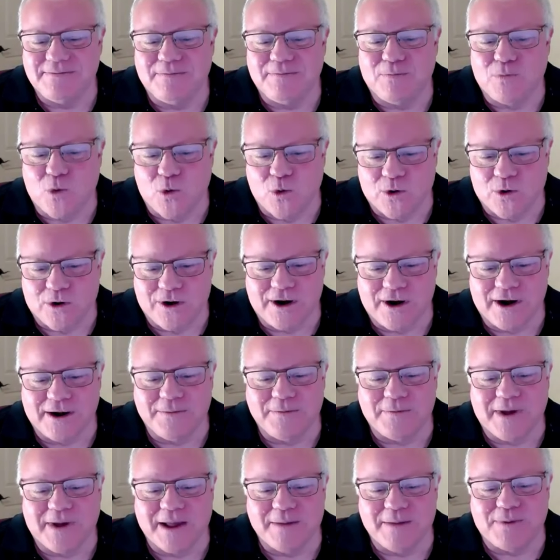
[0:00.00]

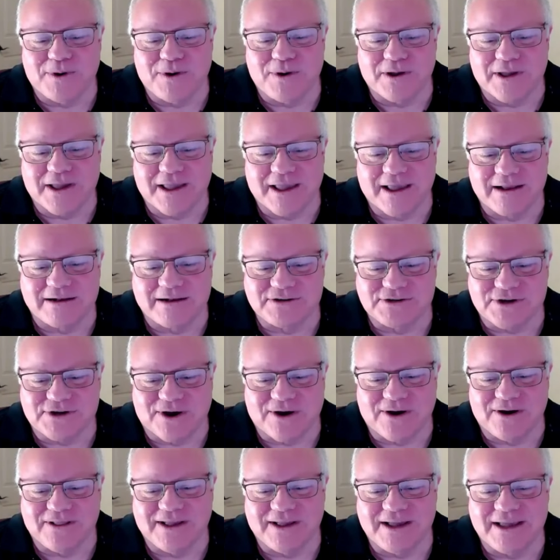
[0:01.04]
Warren my book and
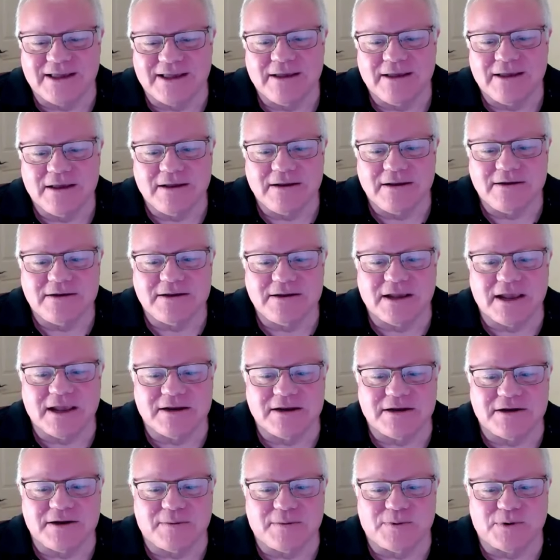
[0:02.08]
Charlie to get
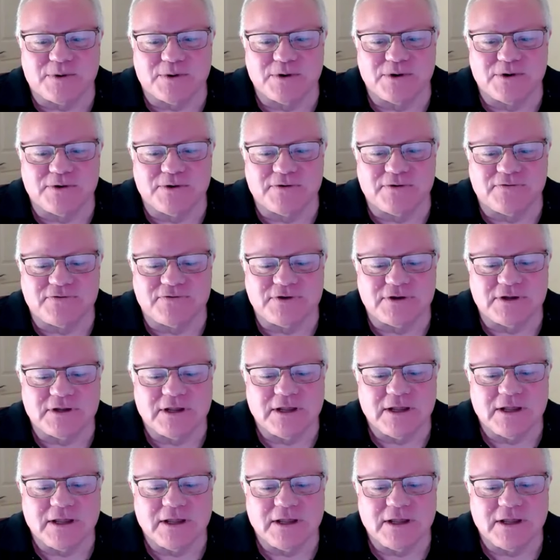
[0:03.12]
it approved.